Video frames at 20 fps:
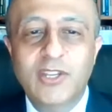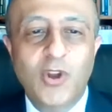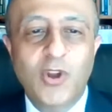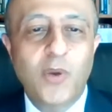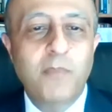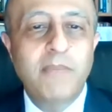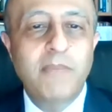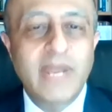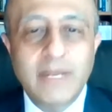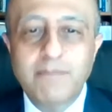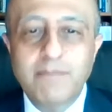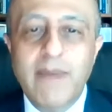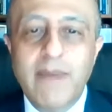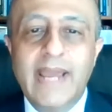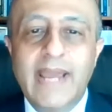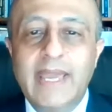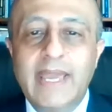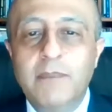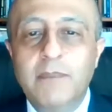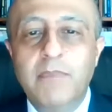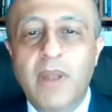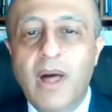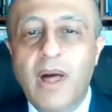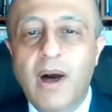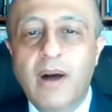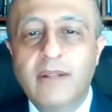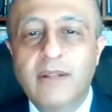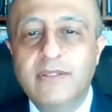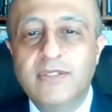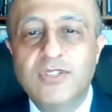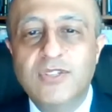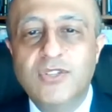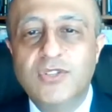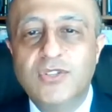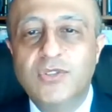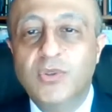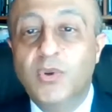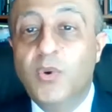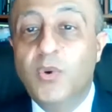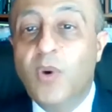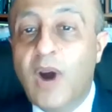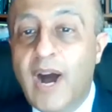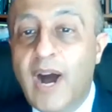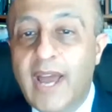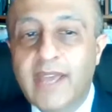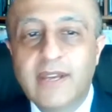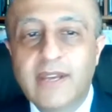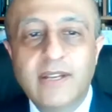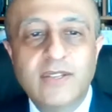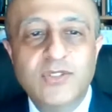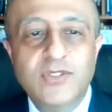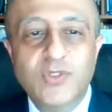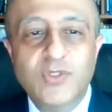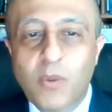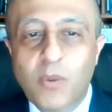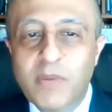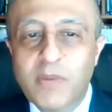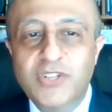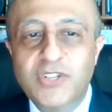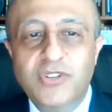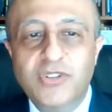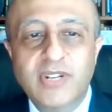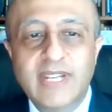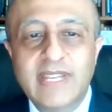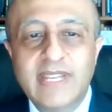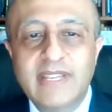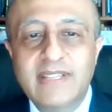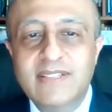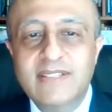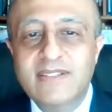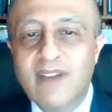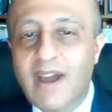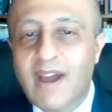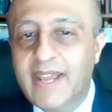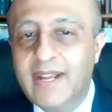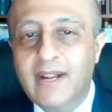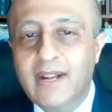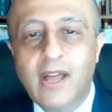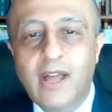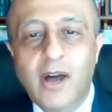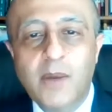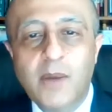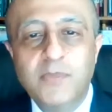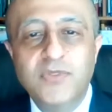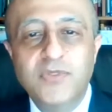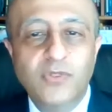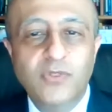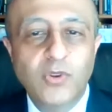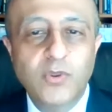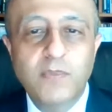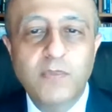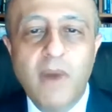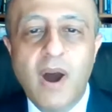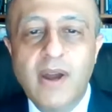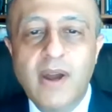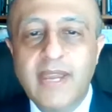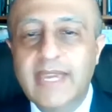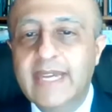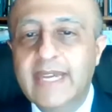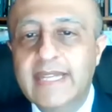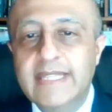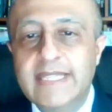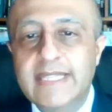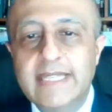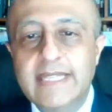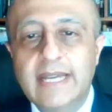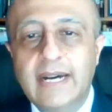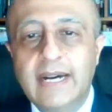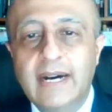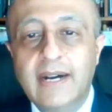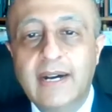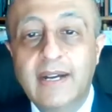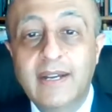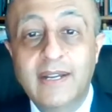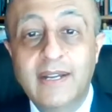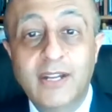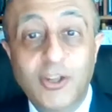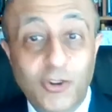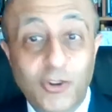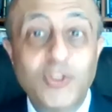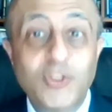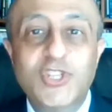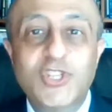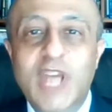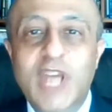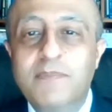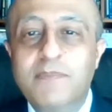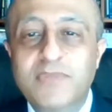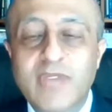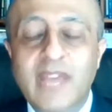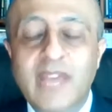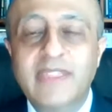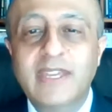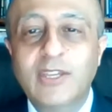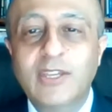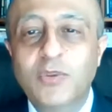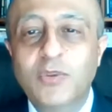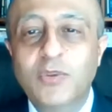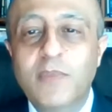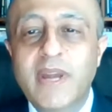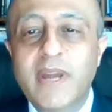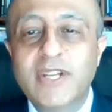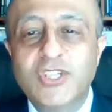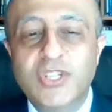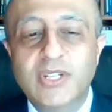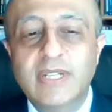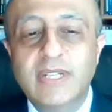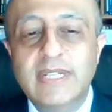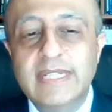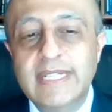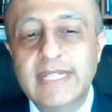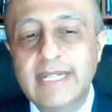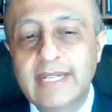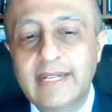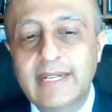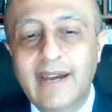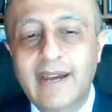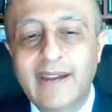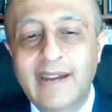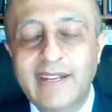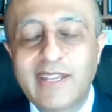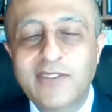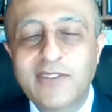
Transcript: you know, meat packing plants to choirs, dormitories, nightclubs, food markets, uh, cruise ships, I think you mentioned, and